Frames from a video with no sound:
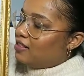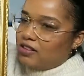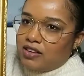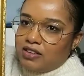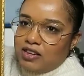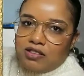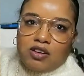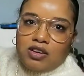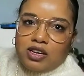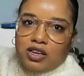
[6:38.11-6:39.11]
Tesla is the
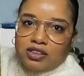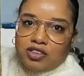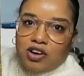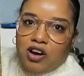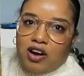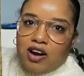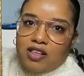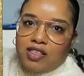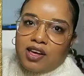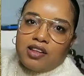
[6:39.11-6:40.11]
only electric car
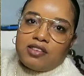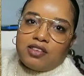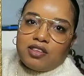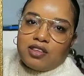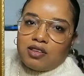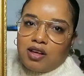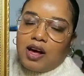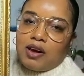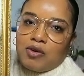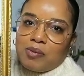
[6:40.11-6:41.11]
that
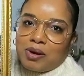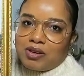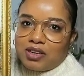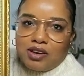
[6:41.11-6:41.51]
I know about.